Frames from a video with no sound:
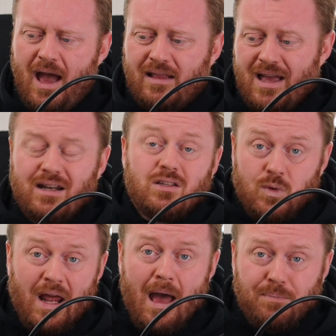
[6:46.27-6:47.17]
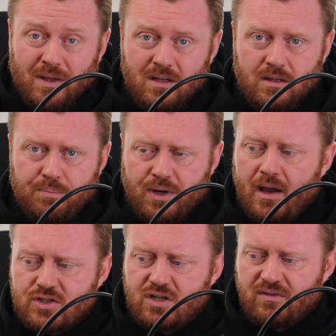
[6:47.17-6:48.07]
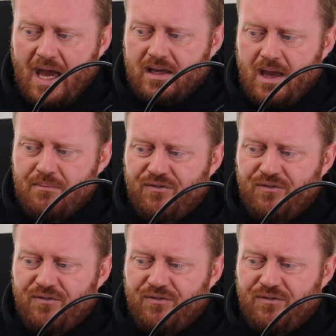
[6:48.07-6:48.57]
and that is what happened, that the production of that game